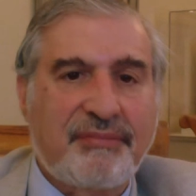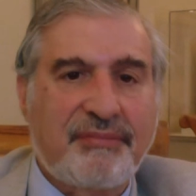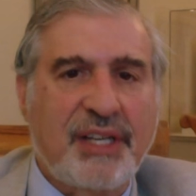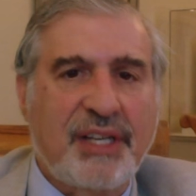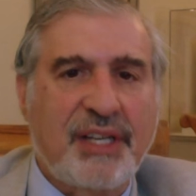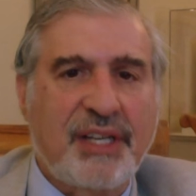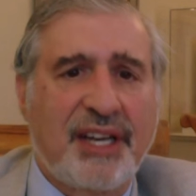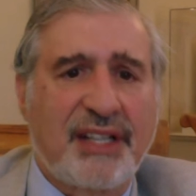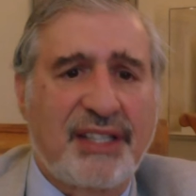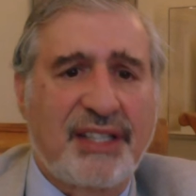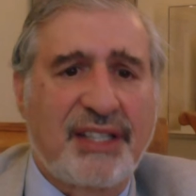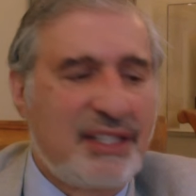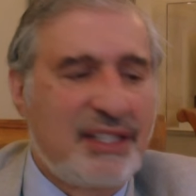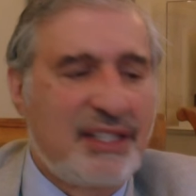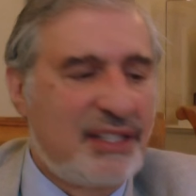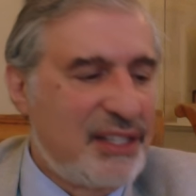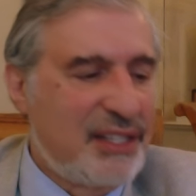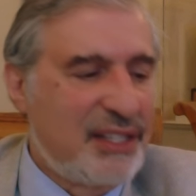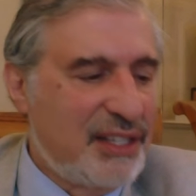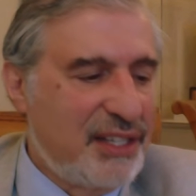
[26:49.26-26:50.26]
collected
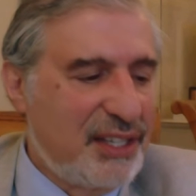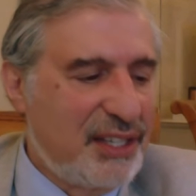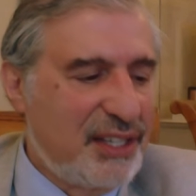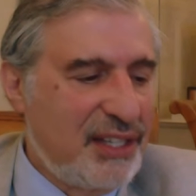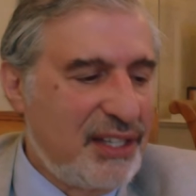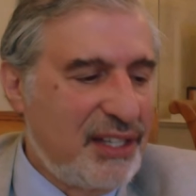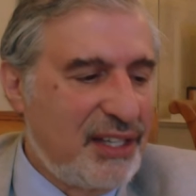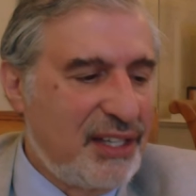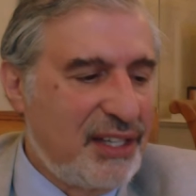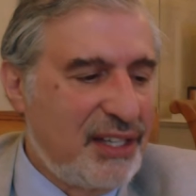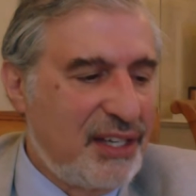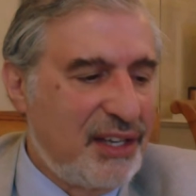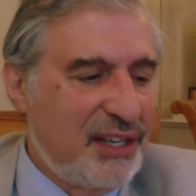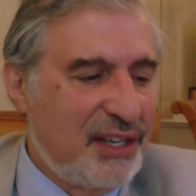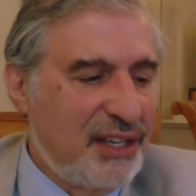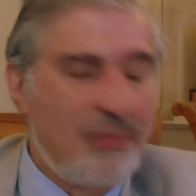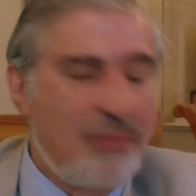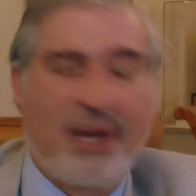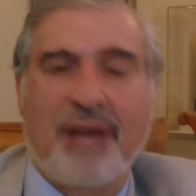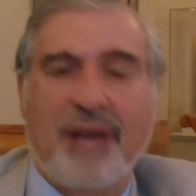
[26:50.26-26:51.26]
the
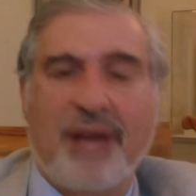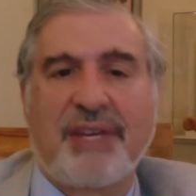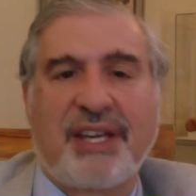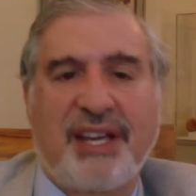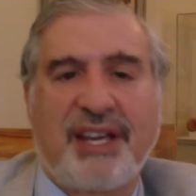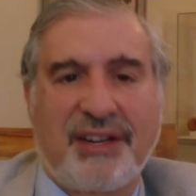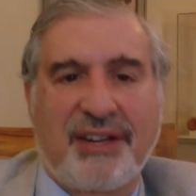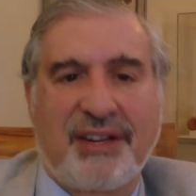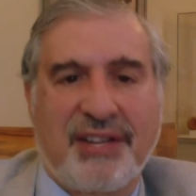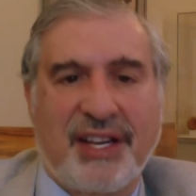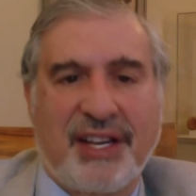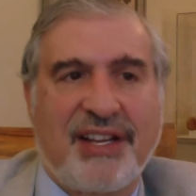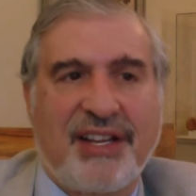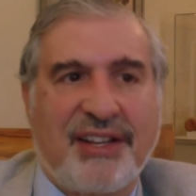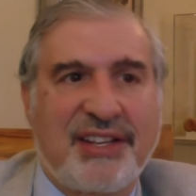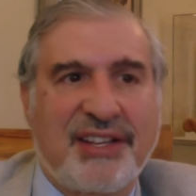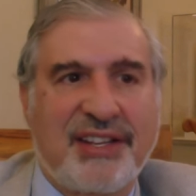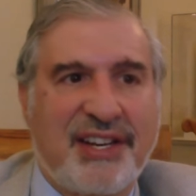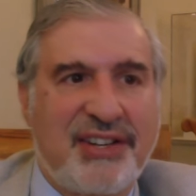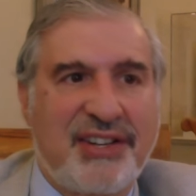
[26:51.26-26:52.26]
Obamacare, the
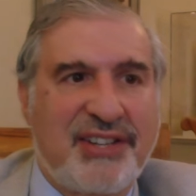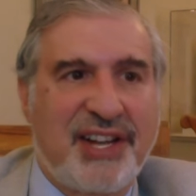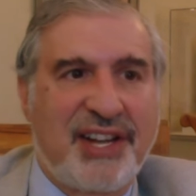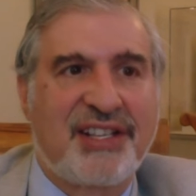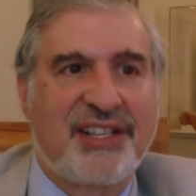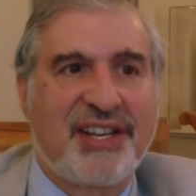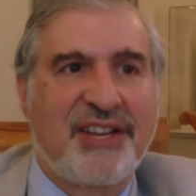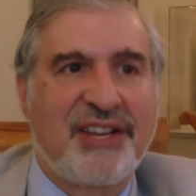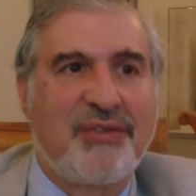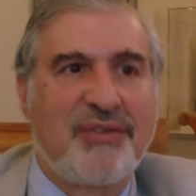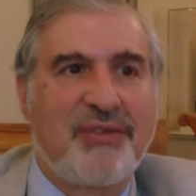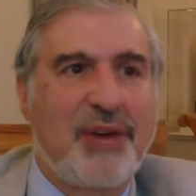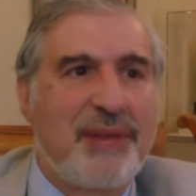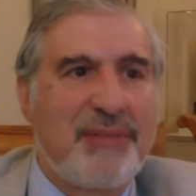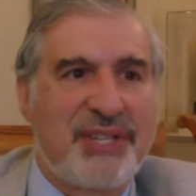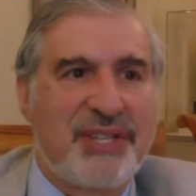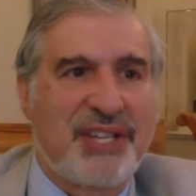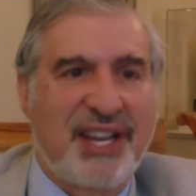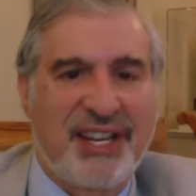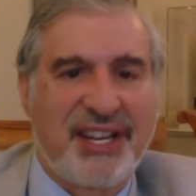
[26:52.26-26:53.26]
healthcare.gov
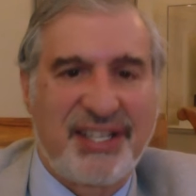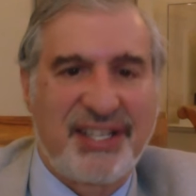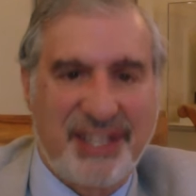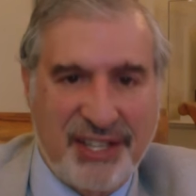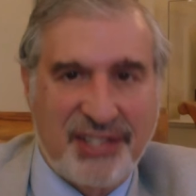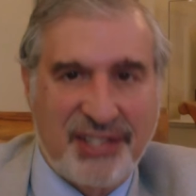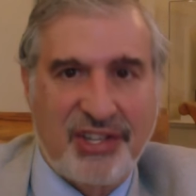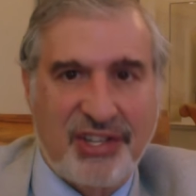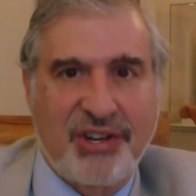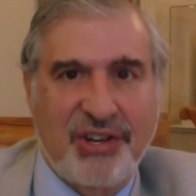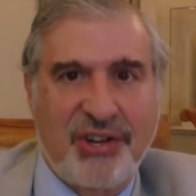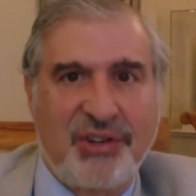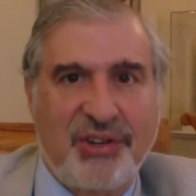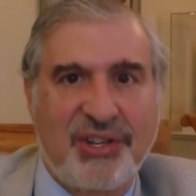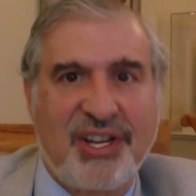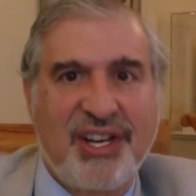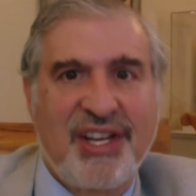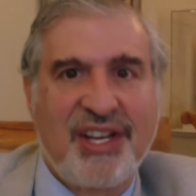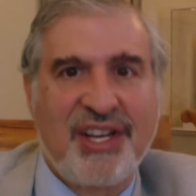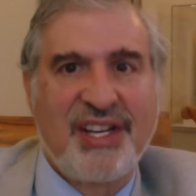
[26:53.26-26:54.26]
website and its code